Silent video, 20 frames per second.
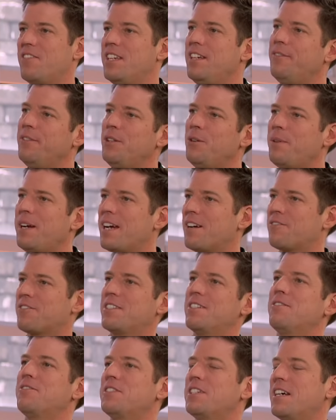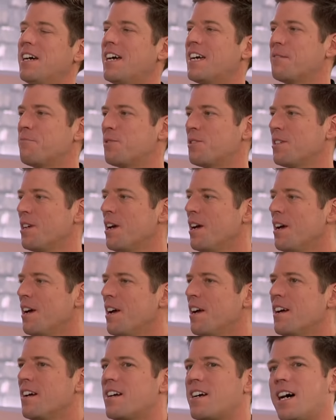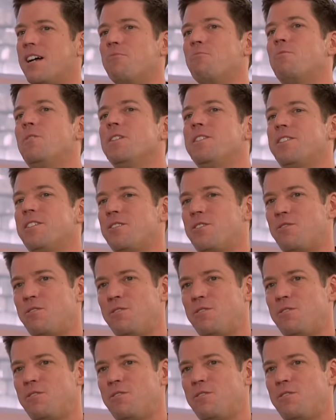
That even though we have tough times, God wants us